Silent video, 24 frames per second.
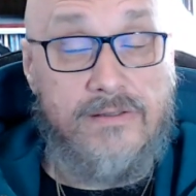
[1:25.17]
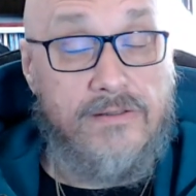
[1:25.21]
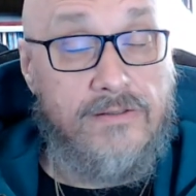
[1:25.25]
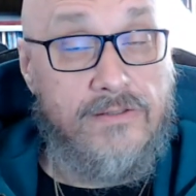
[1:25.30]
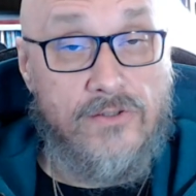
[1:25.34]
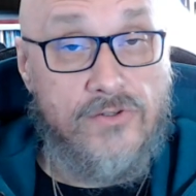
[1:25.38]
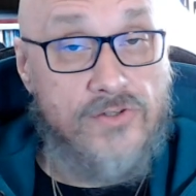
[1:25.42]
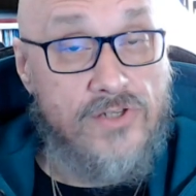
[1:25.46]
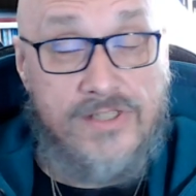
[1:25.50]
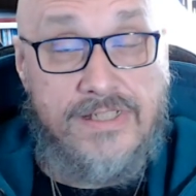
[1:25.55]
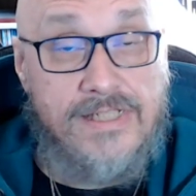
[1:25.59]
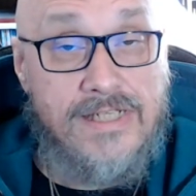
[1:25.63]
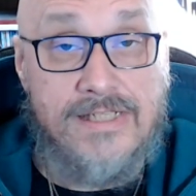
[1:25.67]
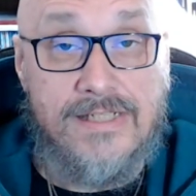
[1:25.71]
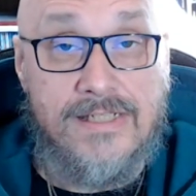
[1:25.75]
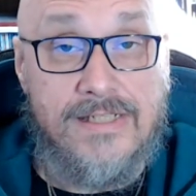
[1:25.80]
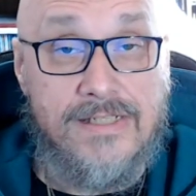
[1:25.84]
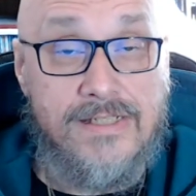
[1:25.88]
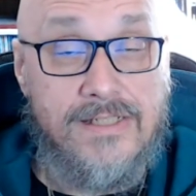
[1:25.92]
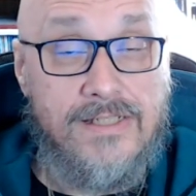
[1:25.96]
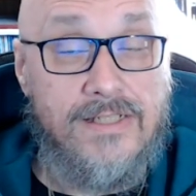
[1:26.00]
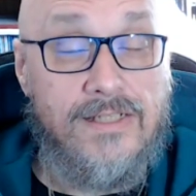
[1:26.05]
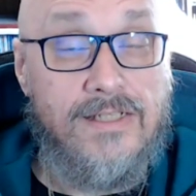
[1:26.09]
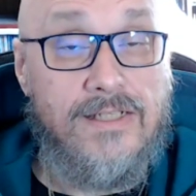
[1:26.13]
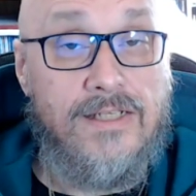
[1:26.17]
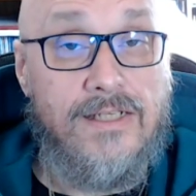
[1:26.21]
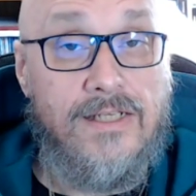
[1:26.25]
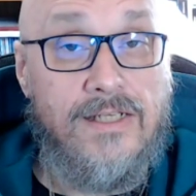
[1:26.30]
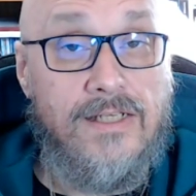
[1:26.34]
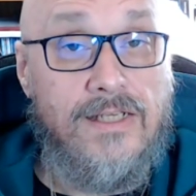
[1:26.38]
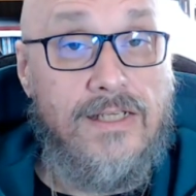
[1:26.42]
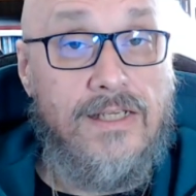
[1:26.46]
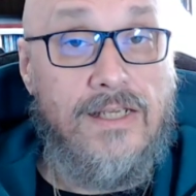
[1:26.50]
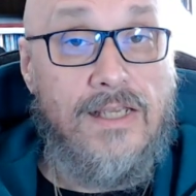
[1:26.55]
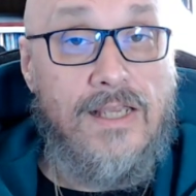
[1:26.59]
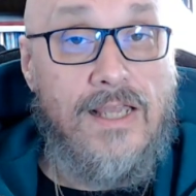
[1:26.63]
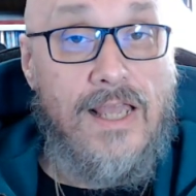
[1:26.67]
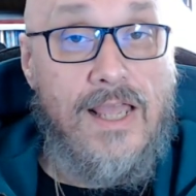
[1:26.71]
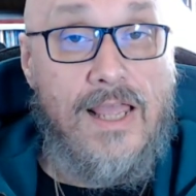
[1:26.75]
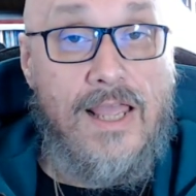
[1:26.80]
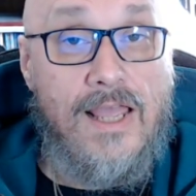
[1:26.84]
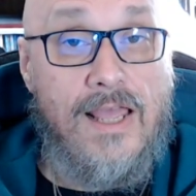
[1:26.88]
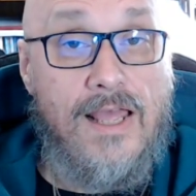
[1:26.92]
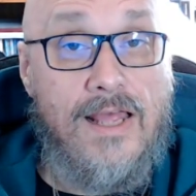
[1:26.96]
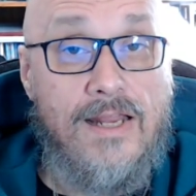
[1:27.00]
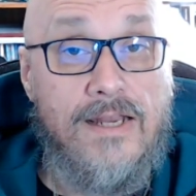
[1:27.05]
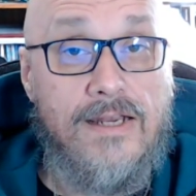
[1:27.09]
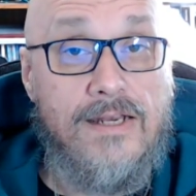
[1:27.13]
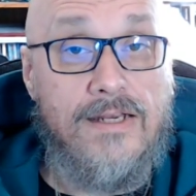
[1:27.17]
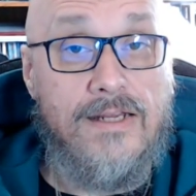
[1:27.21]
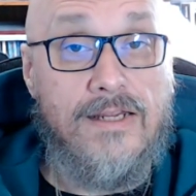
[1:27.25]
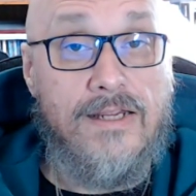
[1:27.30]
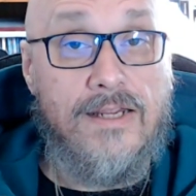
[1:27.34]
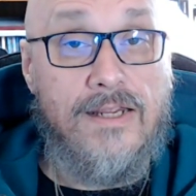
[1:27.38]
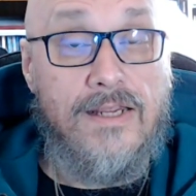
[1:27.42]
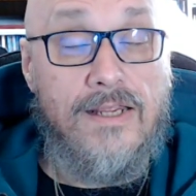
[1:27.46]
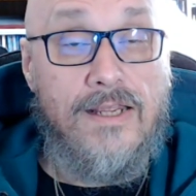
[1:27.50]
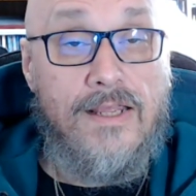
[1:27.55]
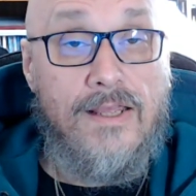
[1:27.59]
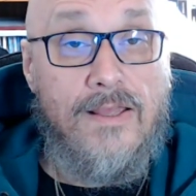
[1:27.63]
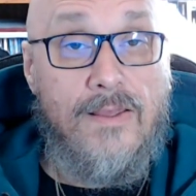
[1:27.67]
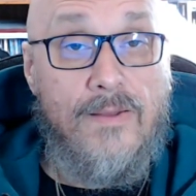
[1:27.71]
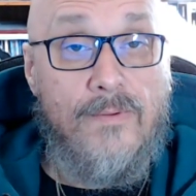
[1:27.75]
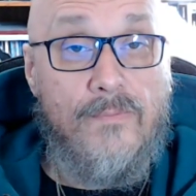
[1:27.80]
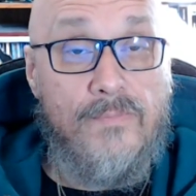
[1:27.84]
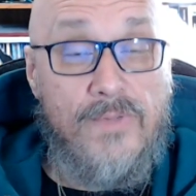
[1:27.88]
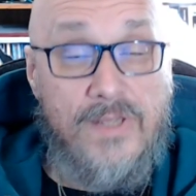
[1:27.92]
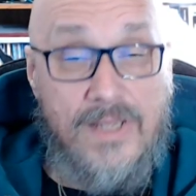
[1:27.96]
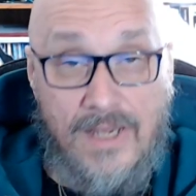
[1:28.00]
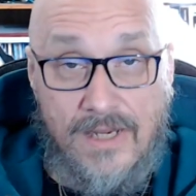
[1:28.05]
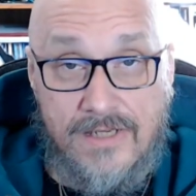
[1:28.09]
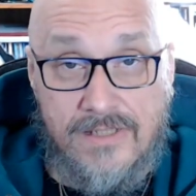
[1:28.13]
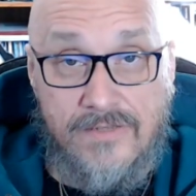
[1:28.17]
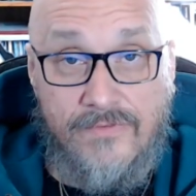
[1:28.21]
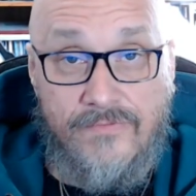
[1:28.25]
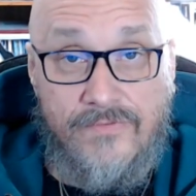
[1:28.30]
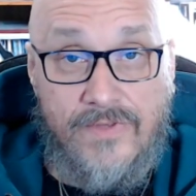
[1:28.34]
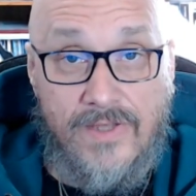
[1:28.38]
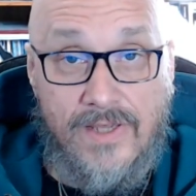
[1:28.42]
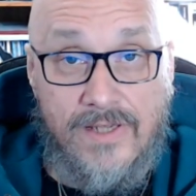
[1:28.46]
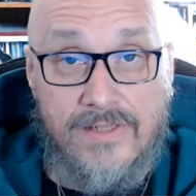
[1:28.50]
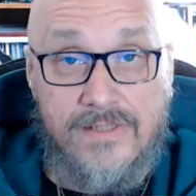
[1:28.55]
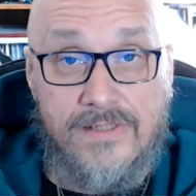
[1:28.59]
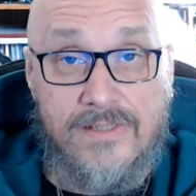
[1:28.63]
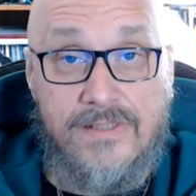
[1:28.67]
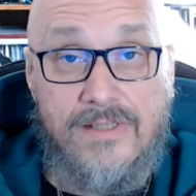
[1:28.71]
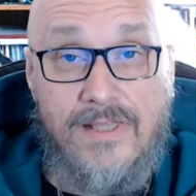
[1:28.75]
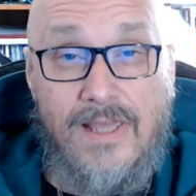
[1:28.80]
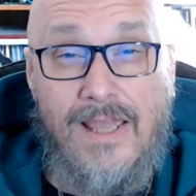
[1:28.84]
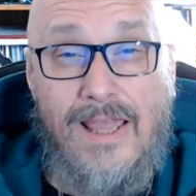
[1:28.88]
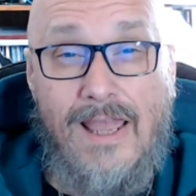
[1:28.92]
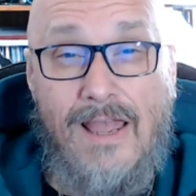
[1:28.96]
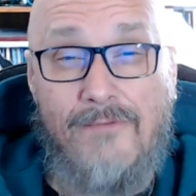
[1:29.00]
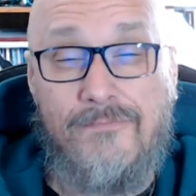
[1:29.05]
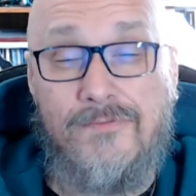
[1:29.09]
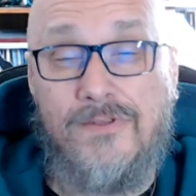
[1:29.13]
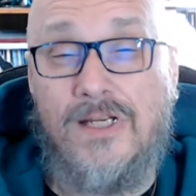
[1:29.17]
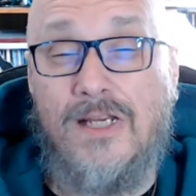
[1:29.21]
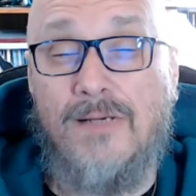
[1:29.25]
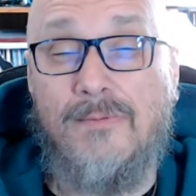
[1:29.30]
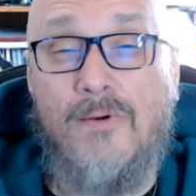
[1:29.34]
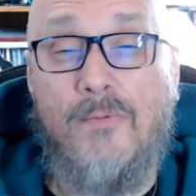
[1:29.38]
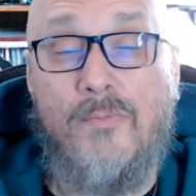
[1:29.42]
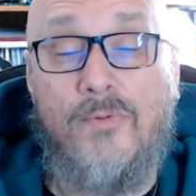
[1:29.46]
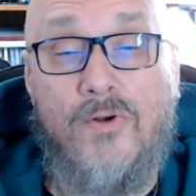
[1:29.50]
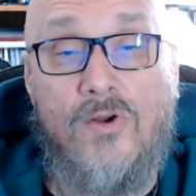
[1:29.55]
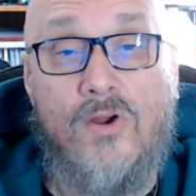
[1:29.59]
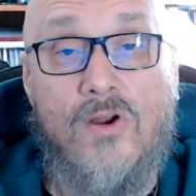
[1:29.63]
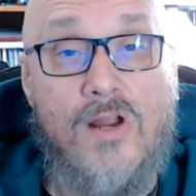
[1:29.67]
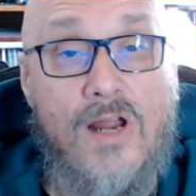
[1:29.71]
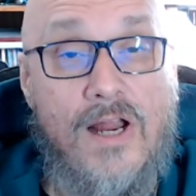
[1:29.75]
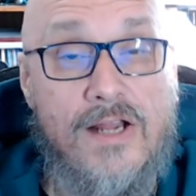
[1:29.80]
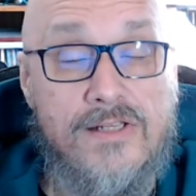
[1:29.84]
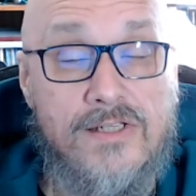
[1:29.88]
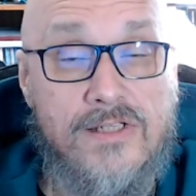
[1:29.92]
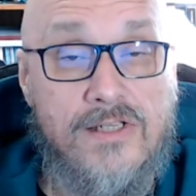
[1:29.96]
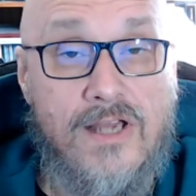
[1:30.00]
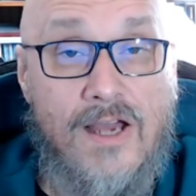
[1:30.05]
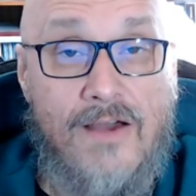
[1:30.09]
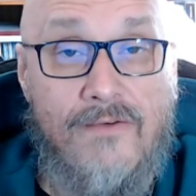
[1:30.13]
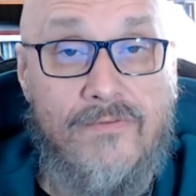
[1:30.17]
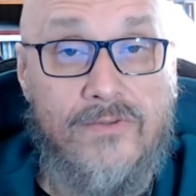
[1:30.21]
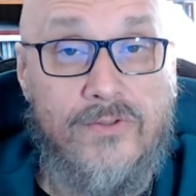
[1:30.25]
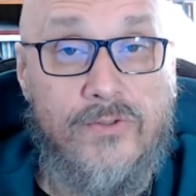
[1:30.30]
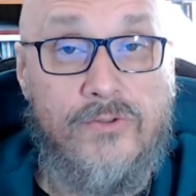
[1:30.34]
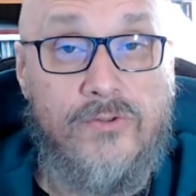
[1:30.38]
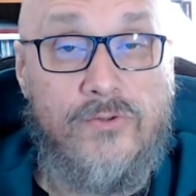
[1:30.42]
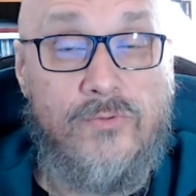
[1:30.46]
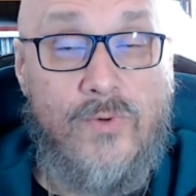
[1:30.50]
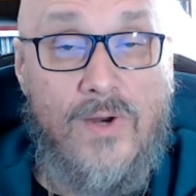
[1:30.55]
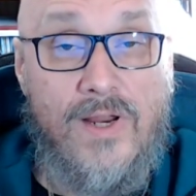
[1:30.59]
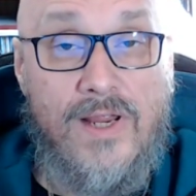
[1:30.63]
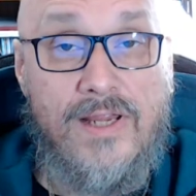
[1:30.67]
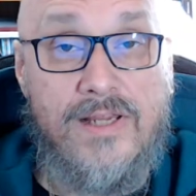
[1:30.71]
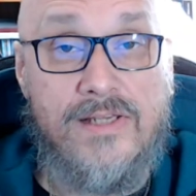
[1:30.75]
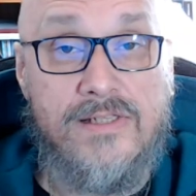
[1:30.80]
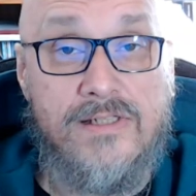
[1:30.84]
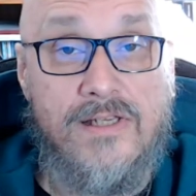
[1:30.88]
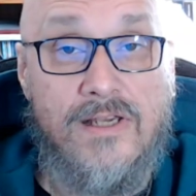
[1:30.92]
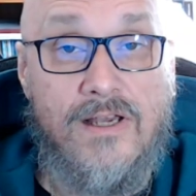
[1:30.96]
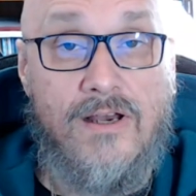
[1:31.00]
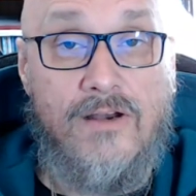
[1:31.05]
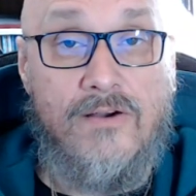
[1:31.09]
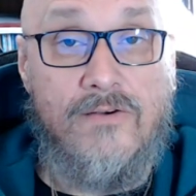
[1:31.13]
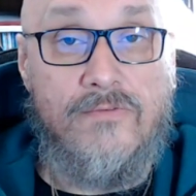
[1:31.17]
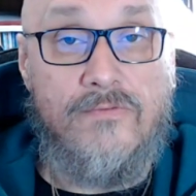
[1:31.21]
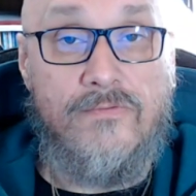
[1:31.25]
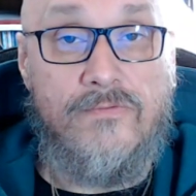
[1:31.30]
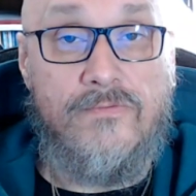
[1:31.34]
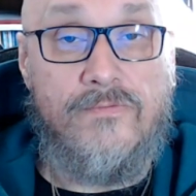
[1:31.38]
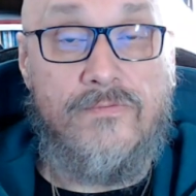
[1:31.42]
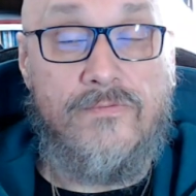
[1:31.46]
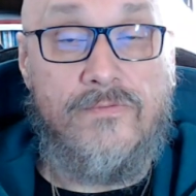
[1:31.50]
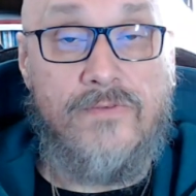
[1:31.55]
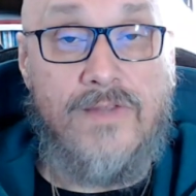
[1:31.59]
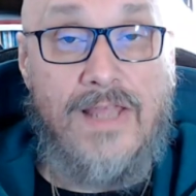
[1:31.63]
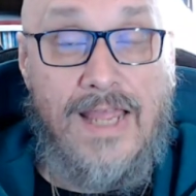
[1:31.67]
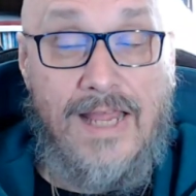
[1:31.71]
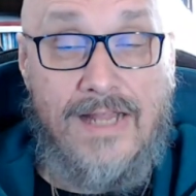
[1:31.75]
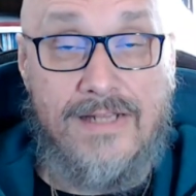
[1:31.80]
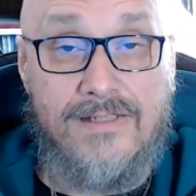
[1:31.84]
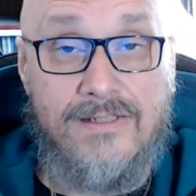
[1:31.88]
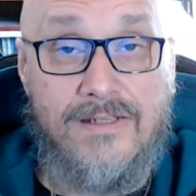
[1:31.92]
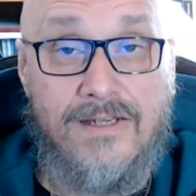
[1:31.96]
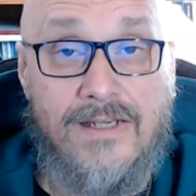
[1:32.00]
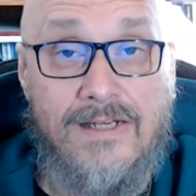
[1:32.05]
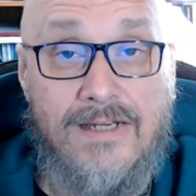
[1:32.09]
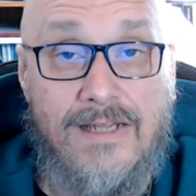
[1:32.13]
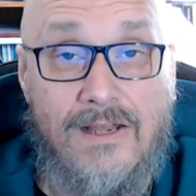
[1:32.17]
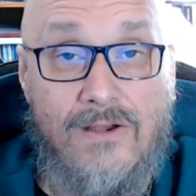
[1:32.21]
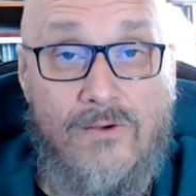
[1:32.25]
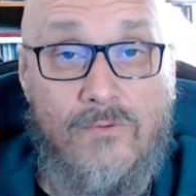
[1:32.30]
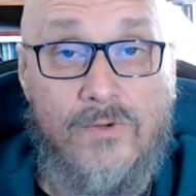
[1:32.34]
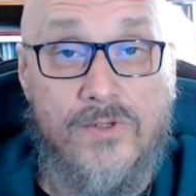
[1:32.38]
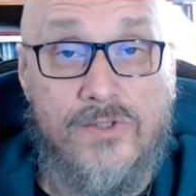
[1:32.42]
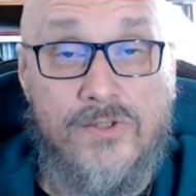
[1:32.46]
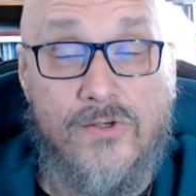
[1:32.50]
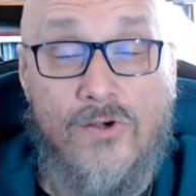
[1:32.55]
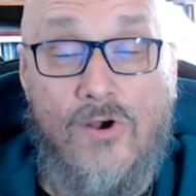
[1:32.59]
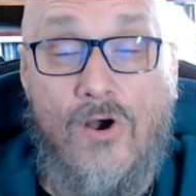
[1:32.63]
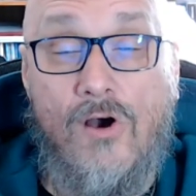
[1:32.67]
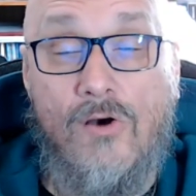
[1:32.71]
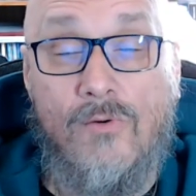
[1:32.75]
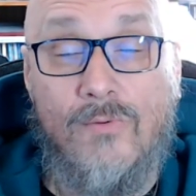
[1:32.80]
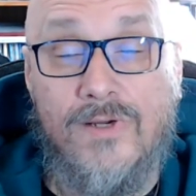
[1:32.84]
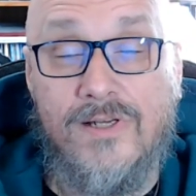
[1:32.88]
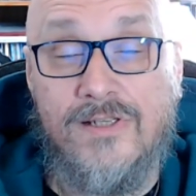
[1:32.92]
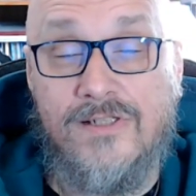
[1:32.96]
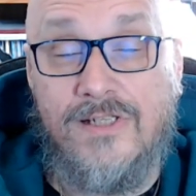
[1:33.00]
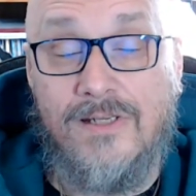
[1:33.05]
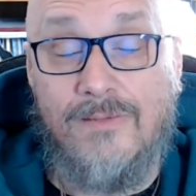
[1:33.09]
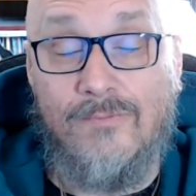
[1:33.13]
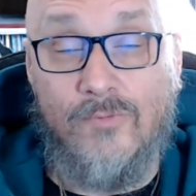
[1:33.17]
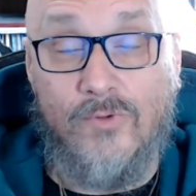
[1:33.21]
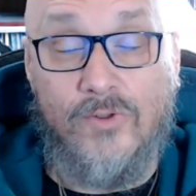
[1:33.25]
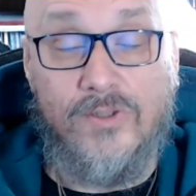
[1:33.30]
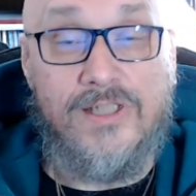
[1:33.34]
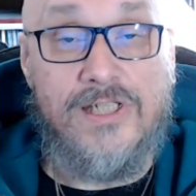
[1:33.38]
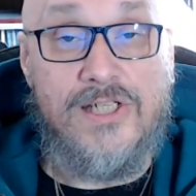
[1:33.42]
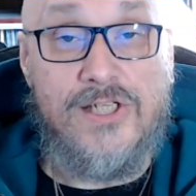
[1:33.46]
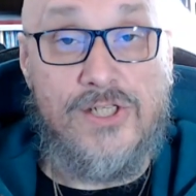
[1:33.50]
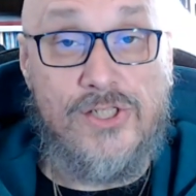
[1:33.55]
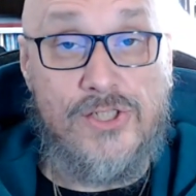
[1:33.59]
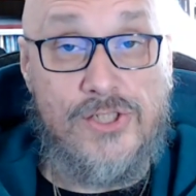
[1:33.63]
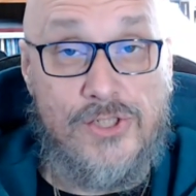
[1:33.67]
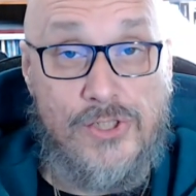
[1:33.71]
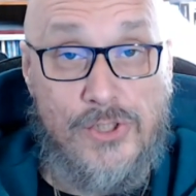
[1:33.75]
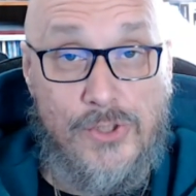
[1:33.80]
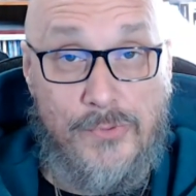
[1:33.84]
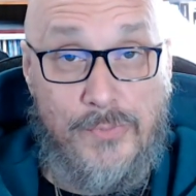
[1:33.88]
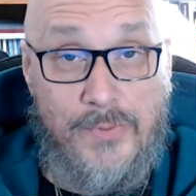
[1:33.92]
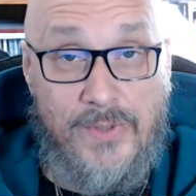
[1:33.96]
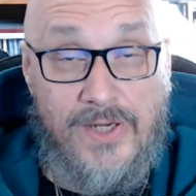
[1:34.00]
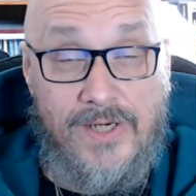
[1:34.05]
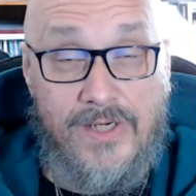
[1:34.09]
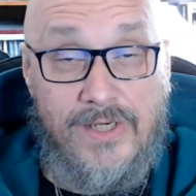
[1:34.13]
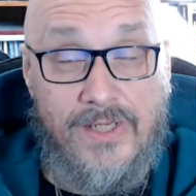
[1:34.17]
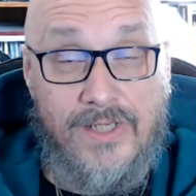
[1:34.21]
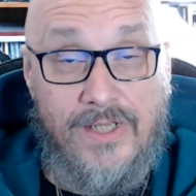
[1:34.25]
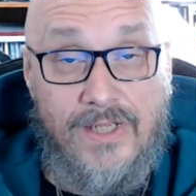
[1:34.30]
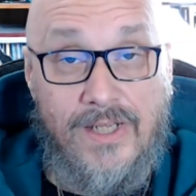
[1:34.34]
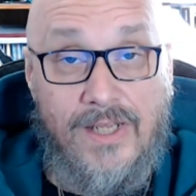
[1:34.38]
There just isn't. And because of this, they have to come up with all kinds of convoluted ways of canceling it out, which always seem really stupid,